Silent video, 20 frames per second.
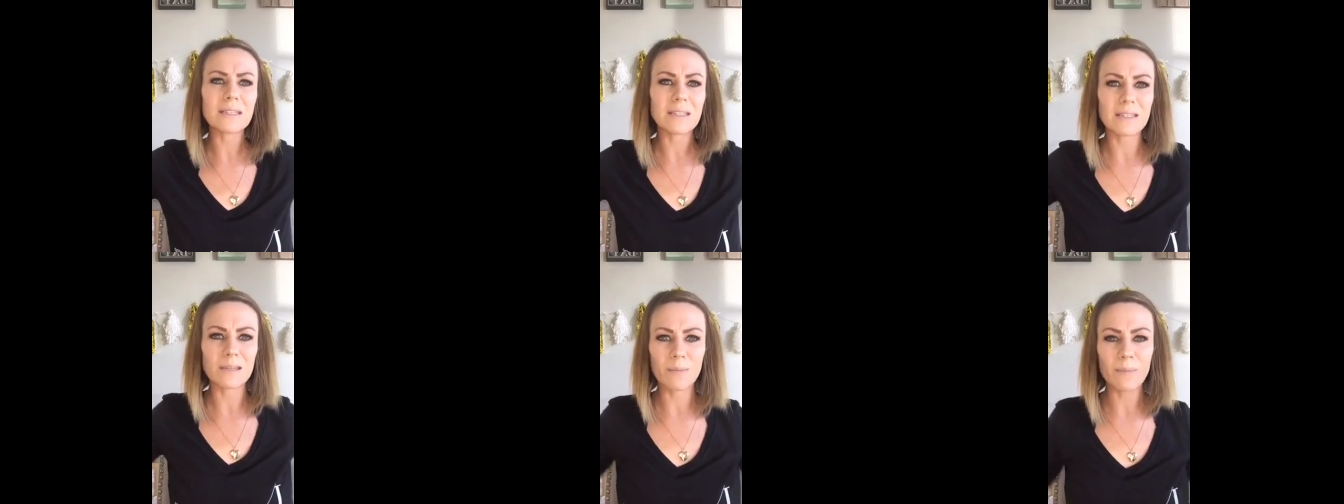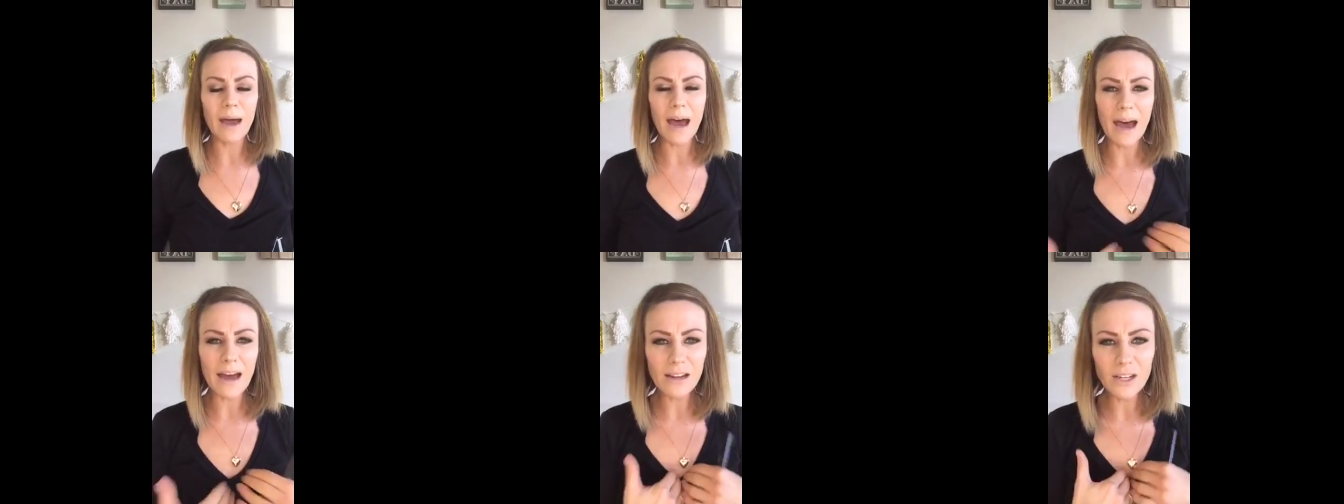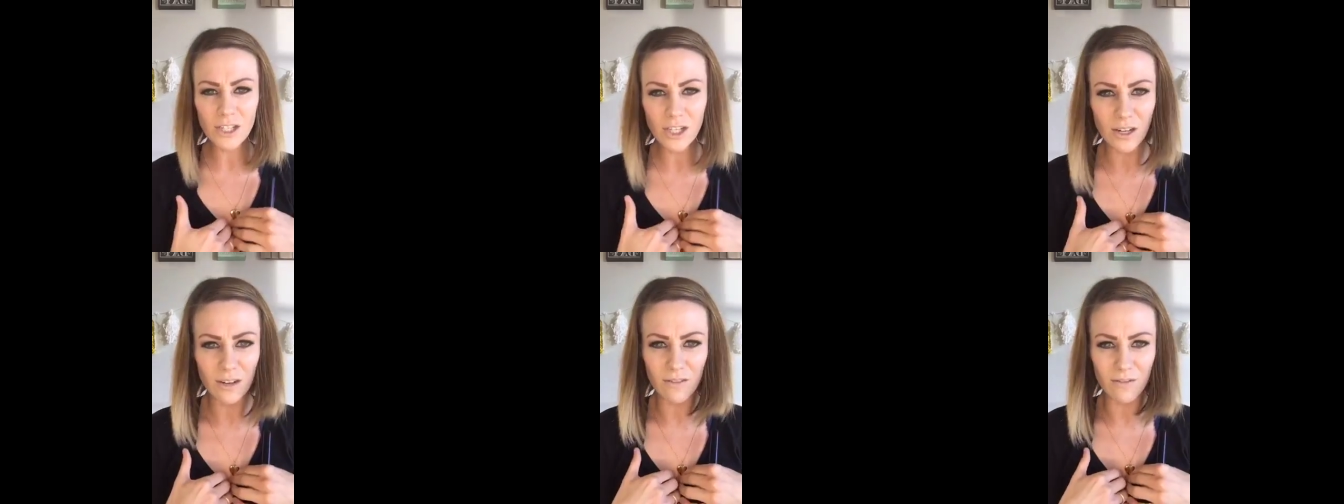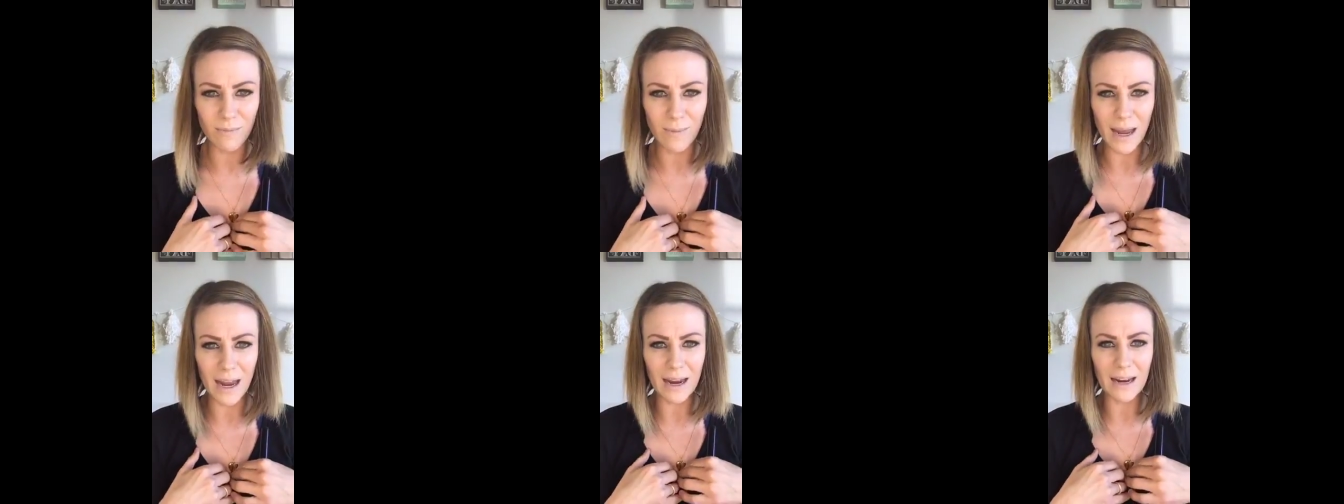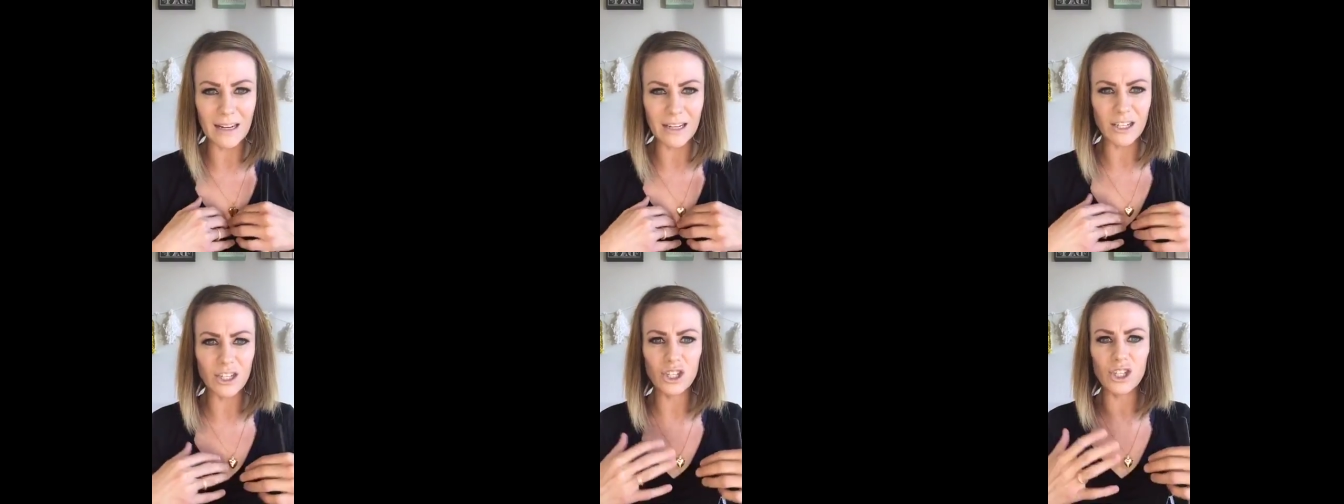It's a passion of
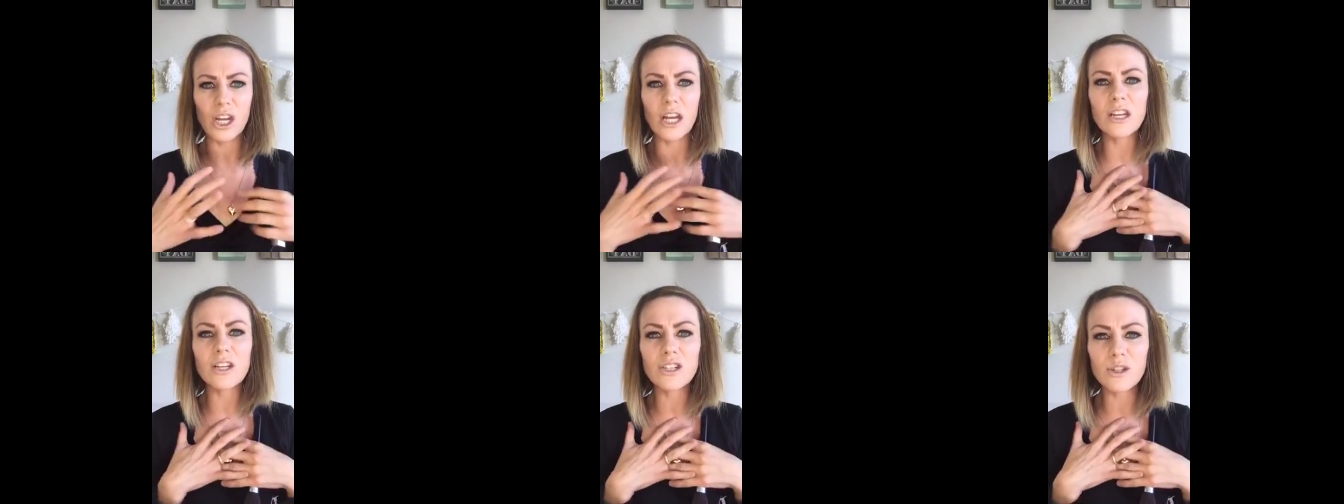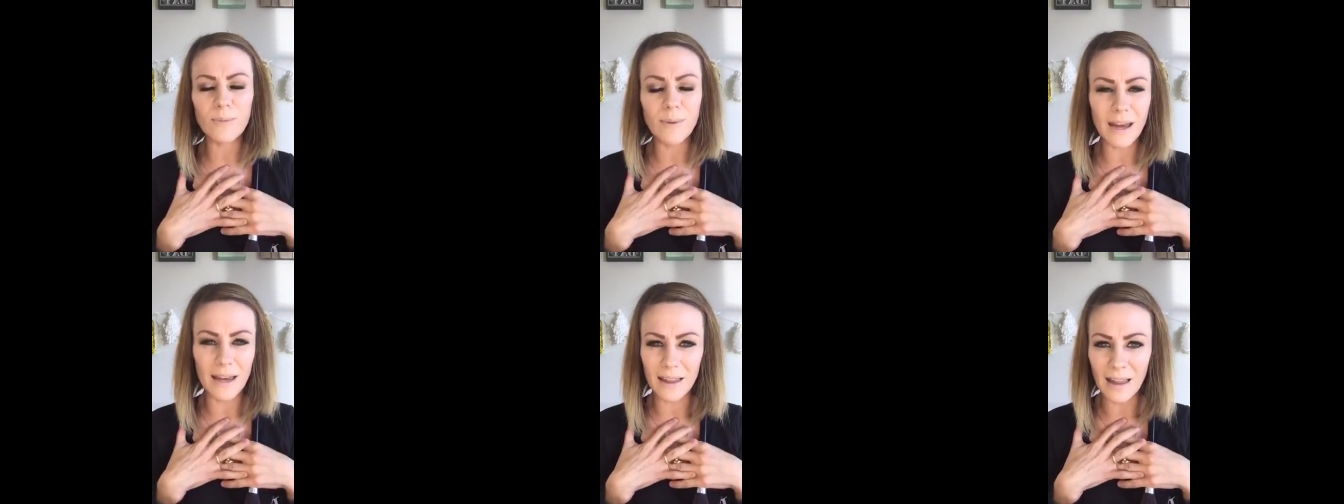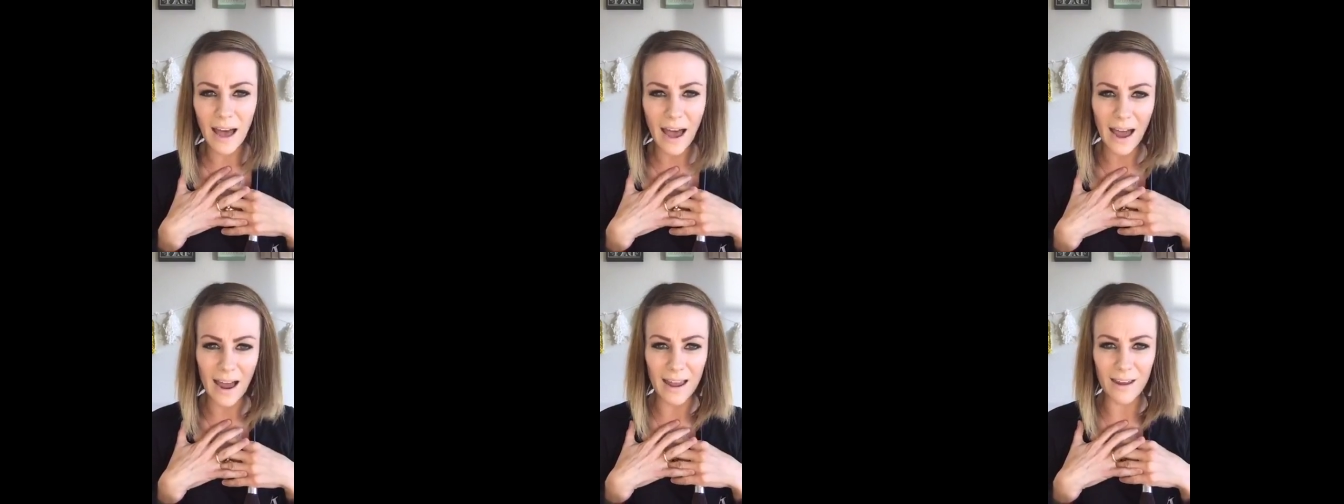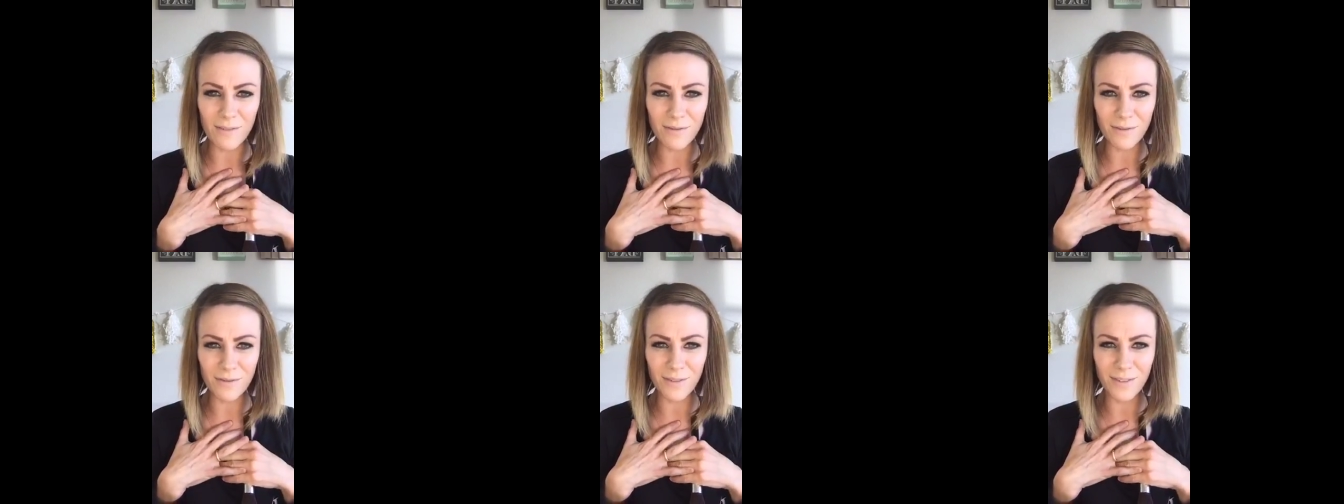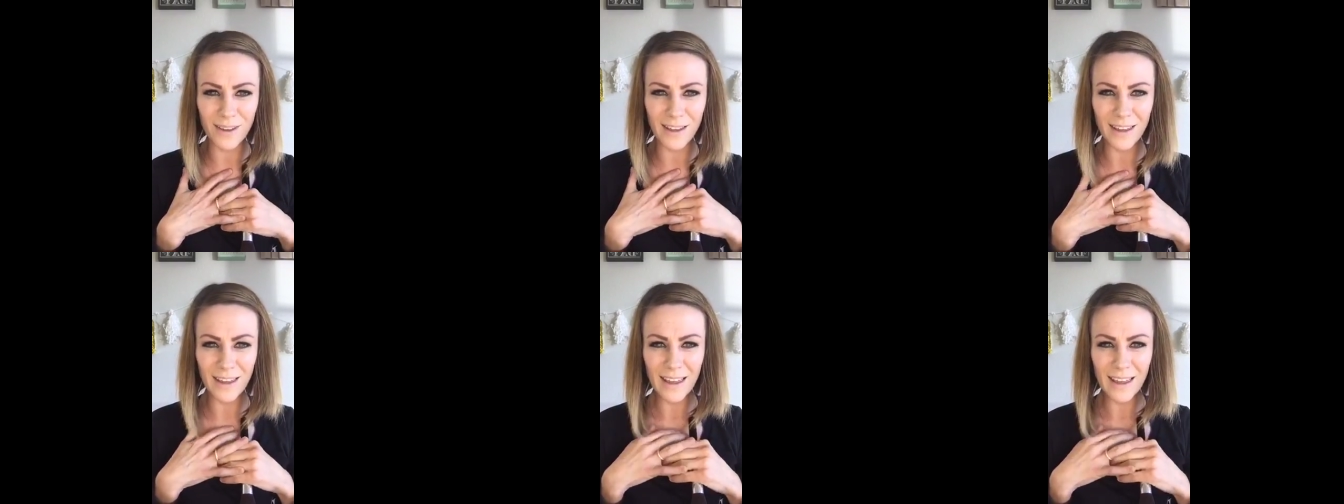mine, it's changed my life.